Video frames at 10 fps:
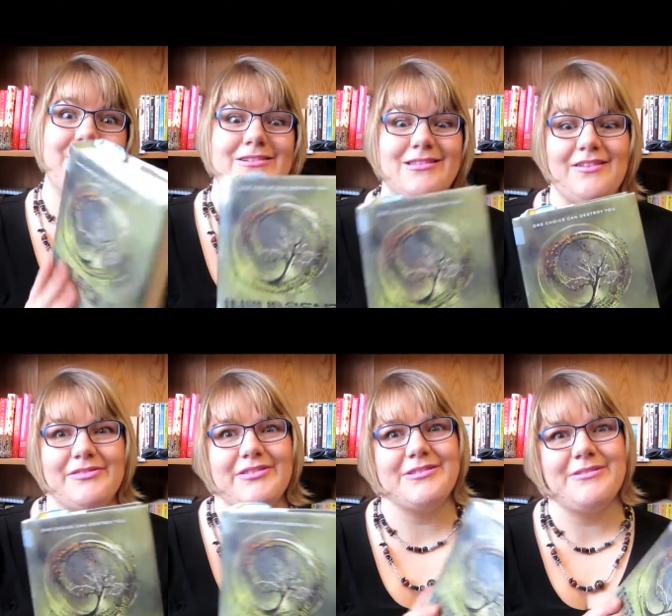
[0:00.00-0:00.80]
pages
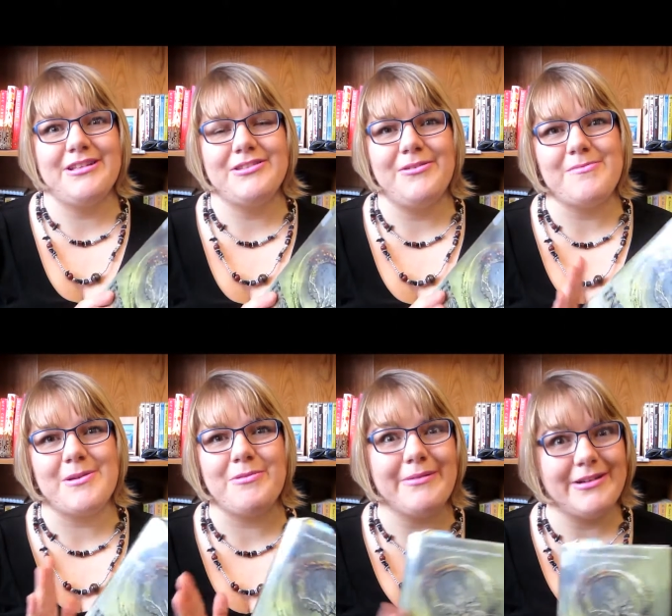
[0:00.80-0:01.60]
left of this one, so
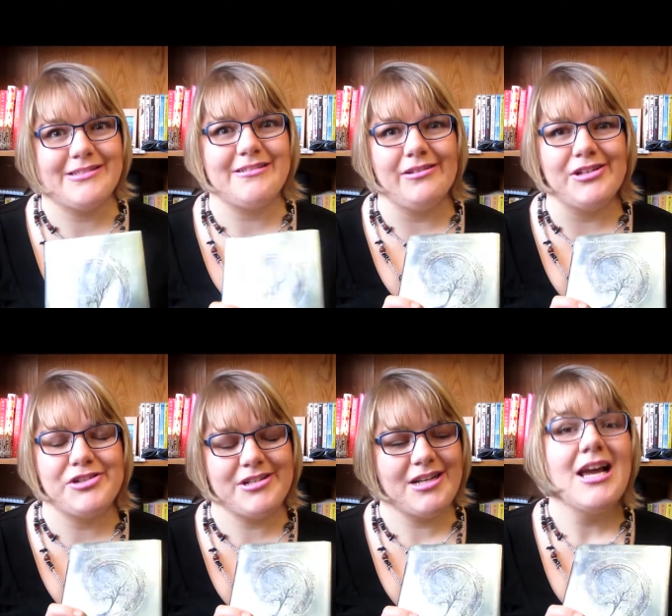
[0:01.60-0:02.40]
I'm probably gonna start
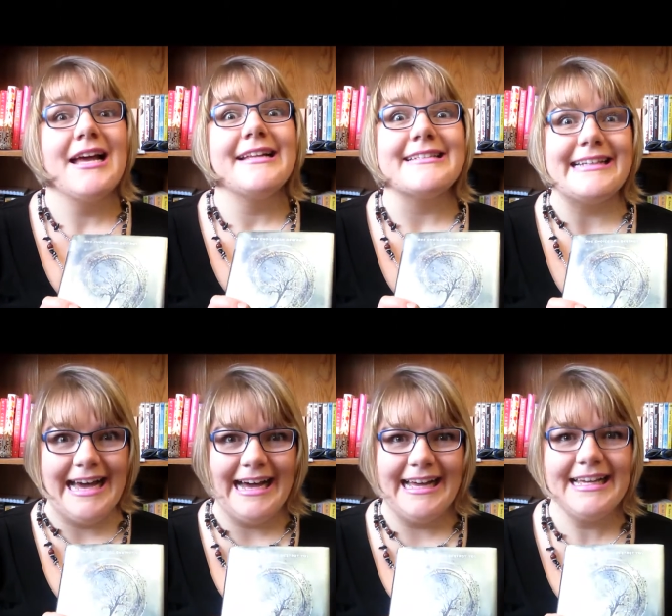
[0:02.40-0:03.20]
Allegiant
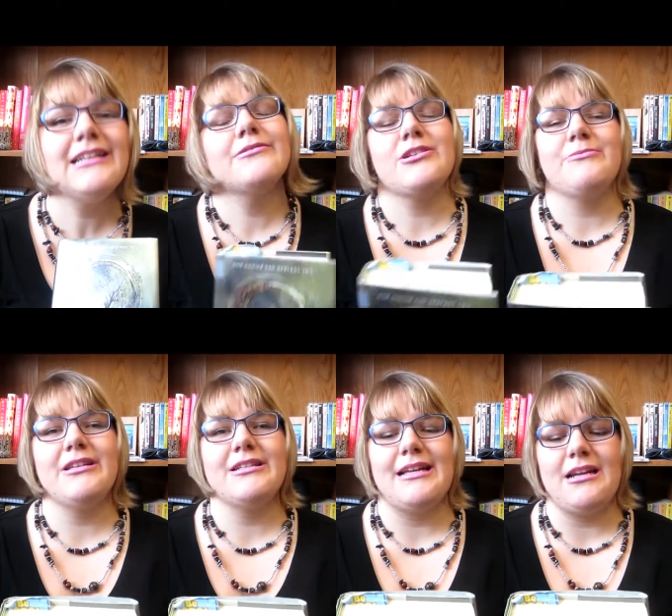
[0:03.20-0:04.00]
tonight, which I'm
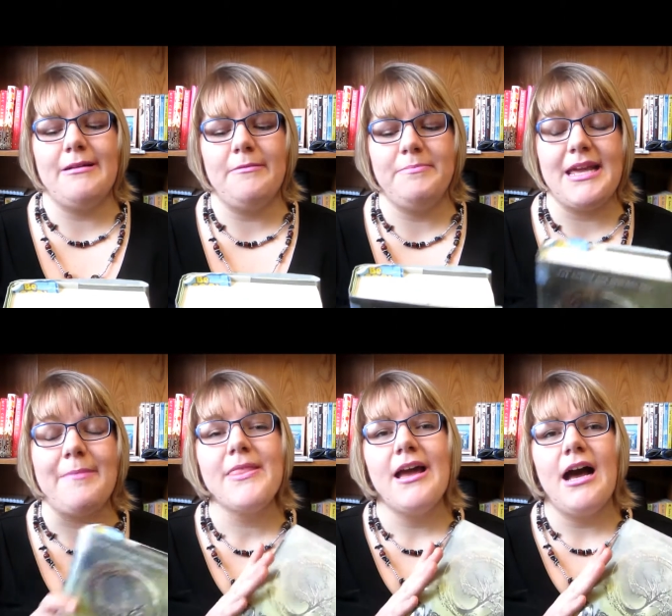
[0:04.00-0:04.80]
really excited about. But
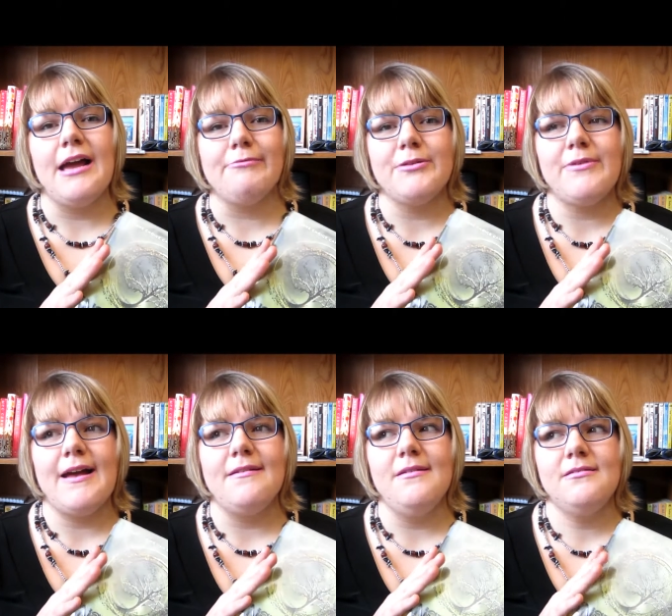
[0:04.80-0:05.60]
yeah, I
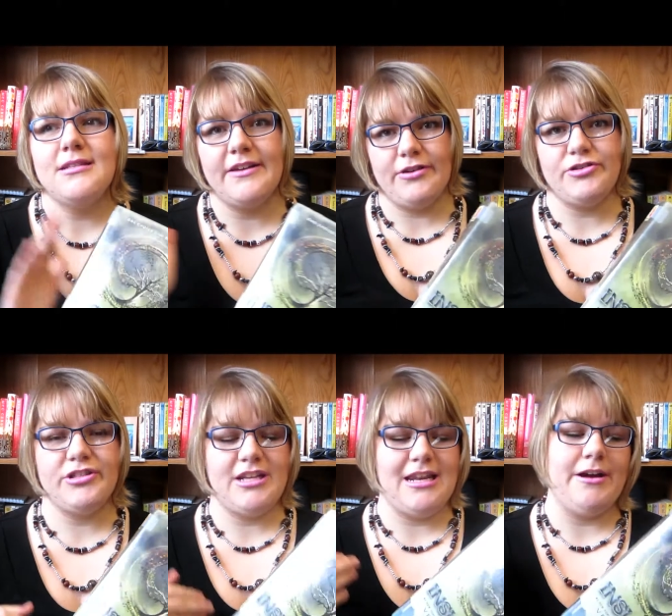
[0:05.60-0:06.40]
reread
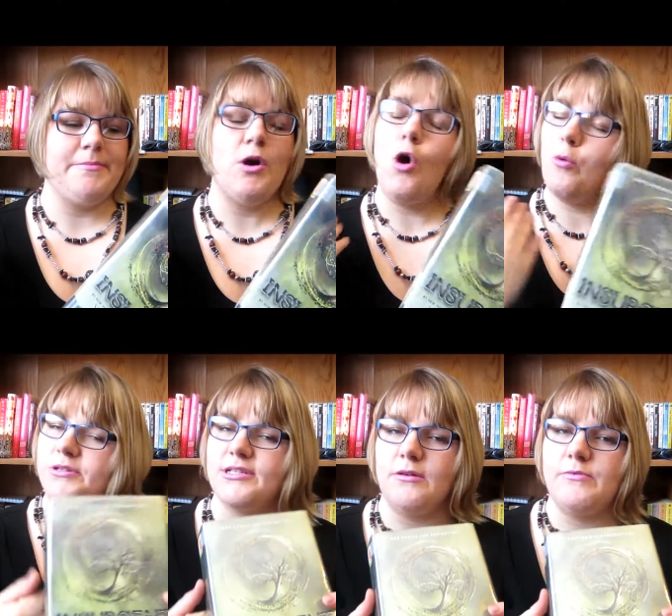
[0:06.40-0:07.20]
Divergent, and now I'm
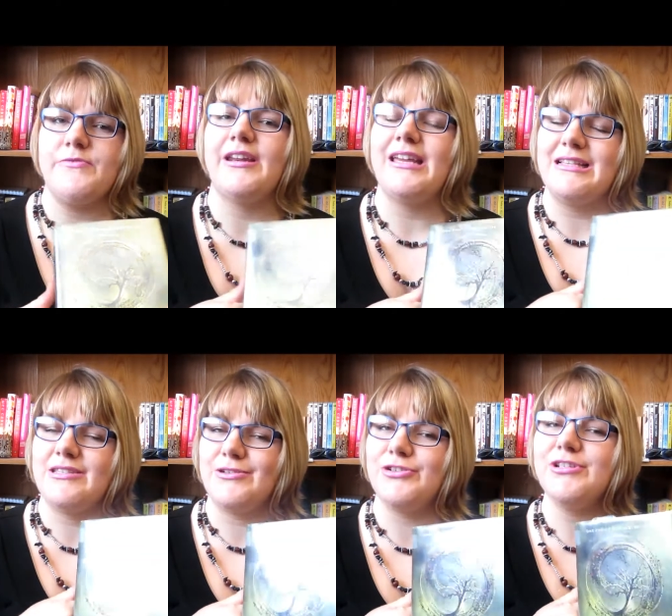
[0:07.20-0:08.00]
almost done rereading
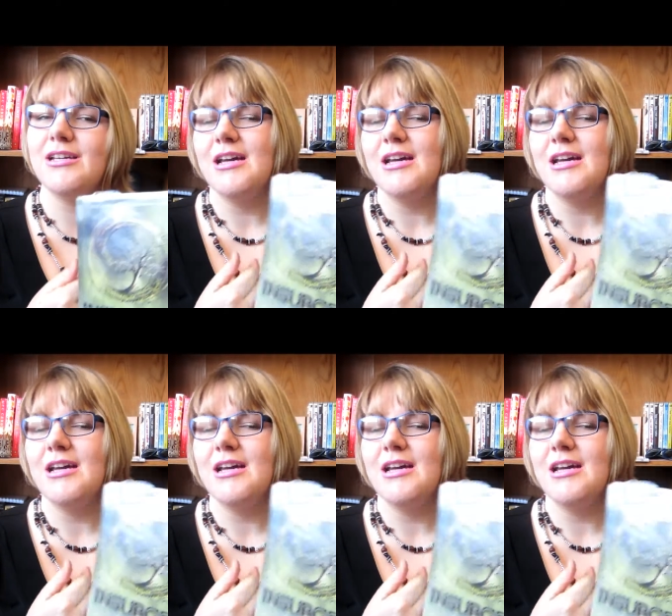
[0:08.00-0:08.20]
Insurgent.